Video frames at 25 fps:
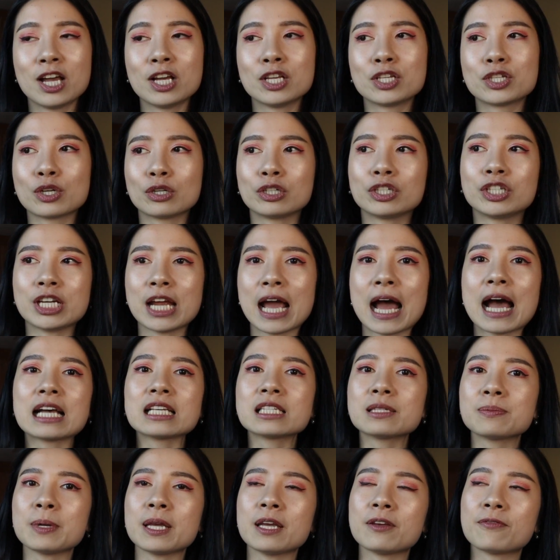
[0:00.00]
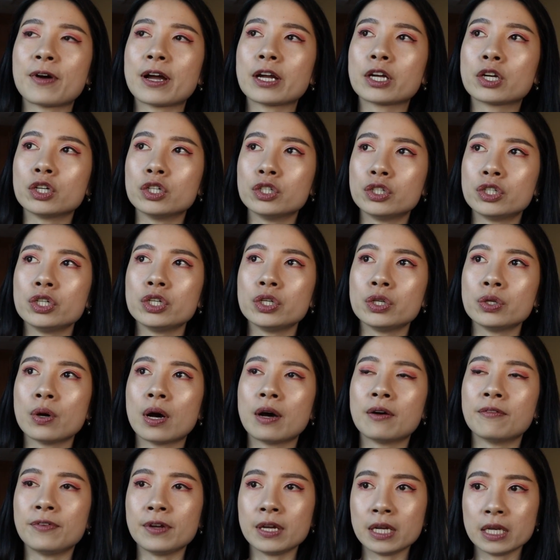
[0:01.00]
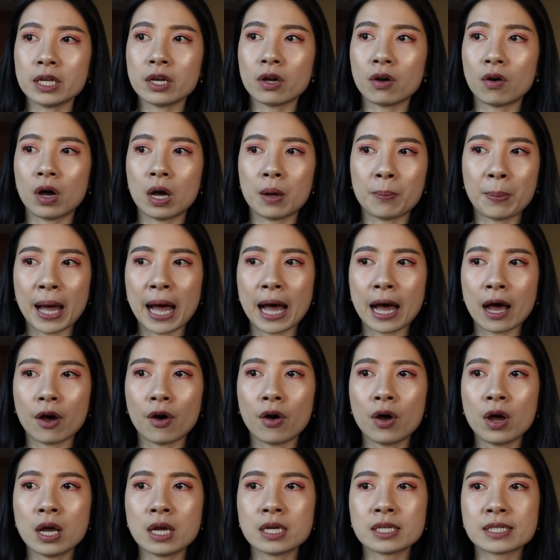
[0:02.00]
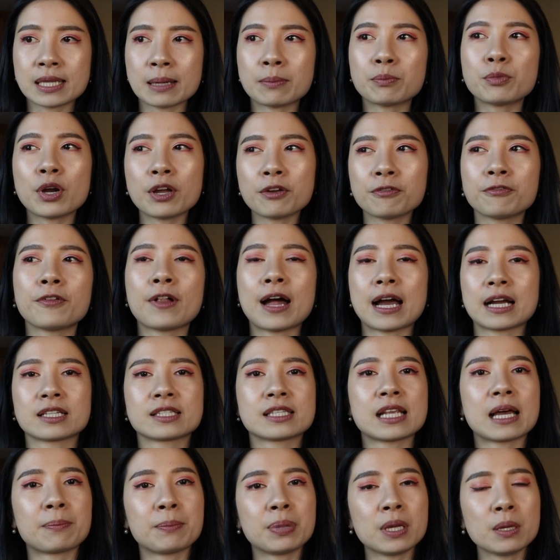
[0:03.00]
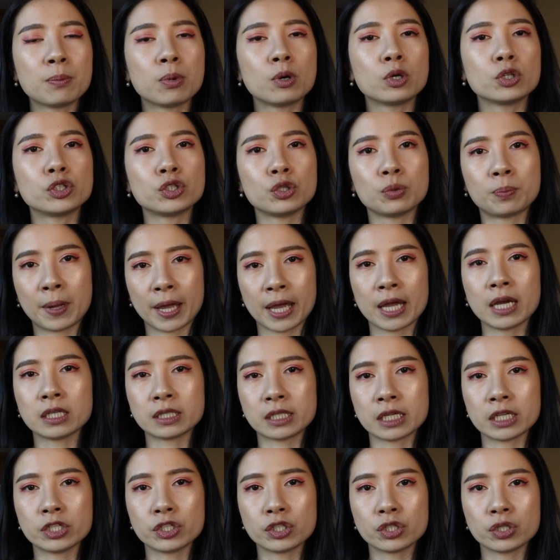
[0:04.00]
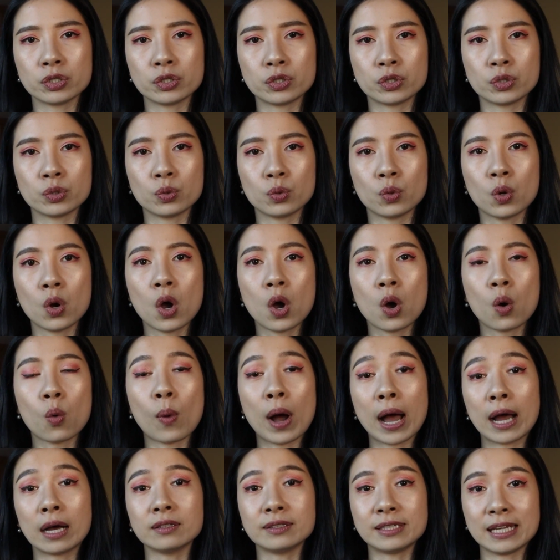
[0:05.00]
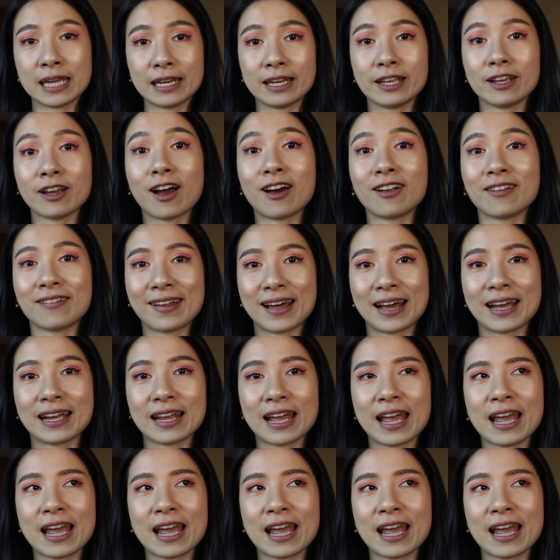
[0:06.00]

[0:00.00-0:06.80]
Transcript: So she asked me if I could do a video about some red flags that people should pay attention to while dating online.